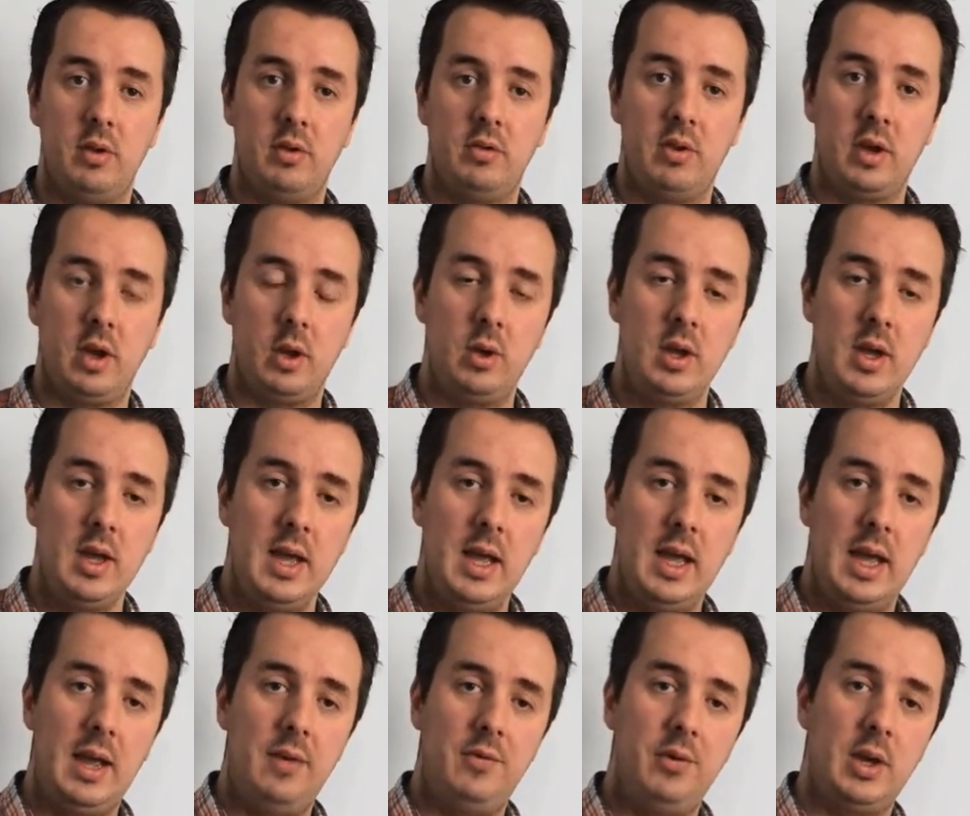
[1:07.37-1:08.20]
So
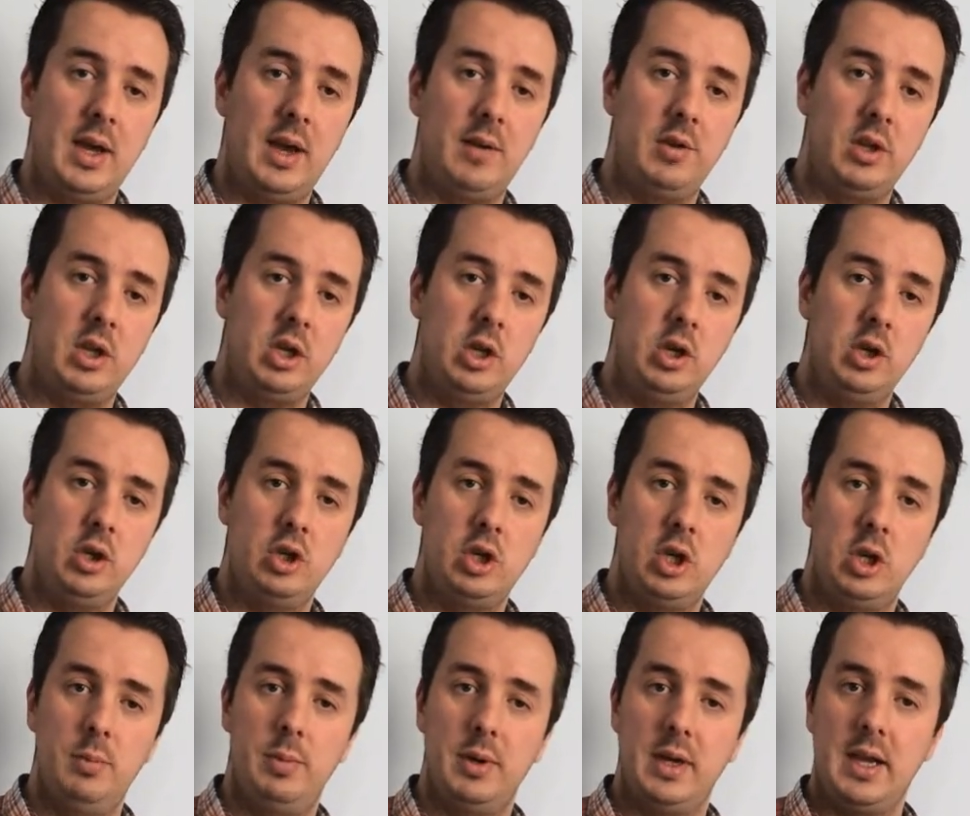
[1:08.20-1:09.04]
if you have a
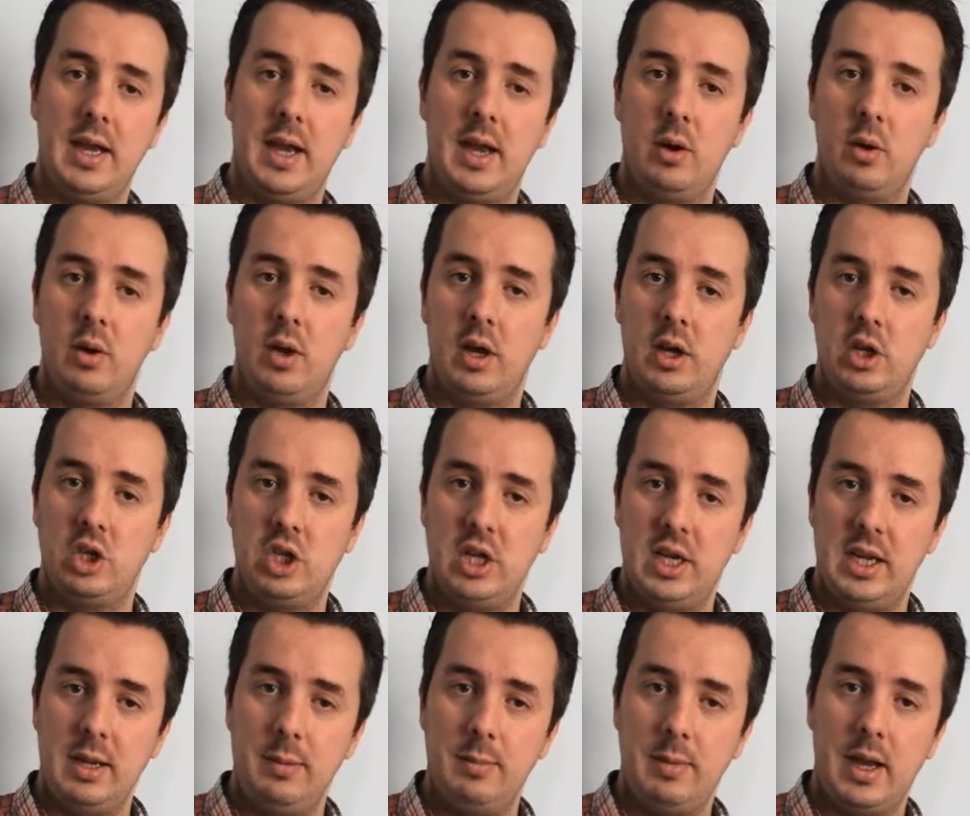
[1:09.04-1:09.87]
YouTube account, a
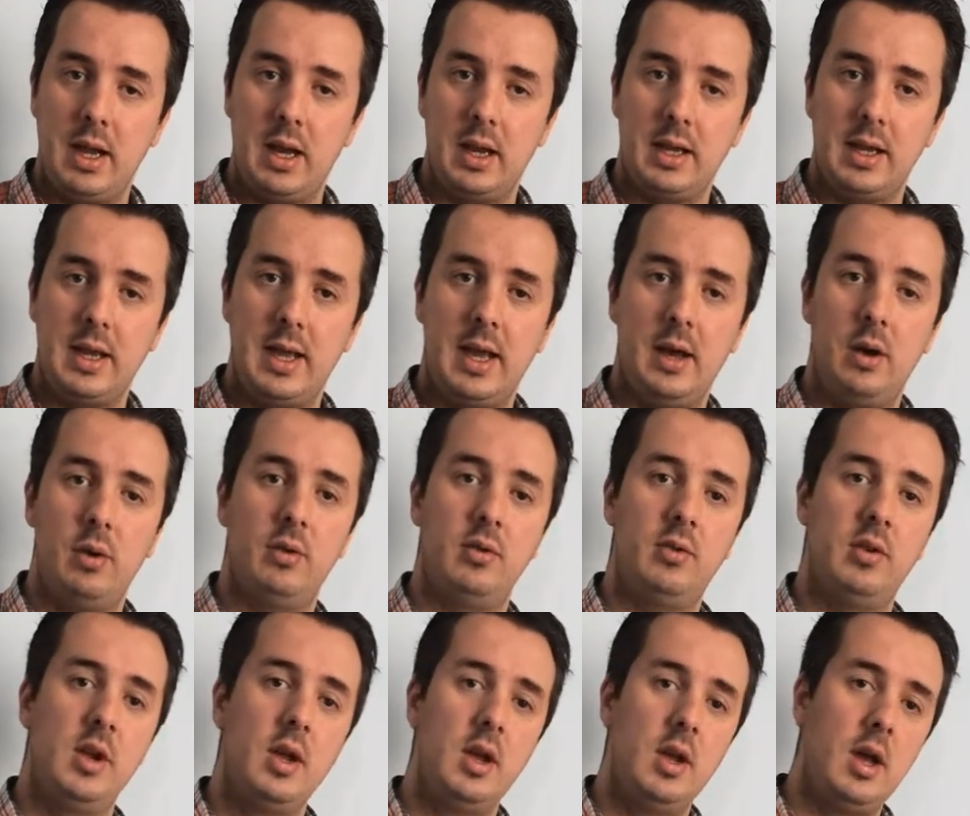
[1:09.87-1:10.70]
Gmail account,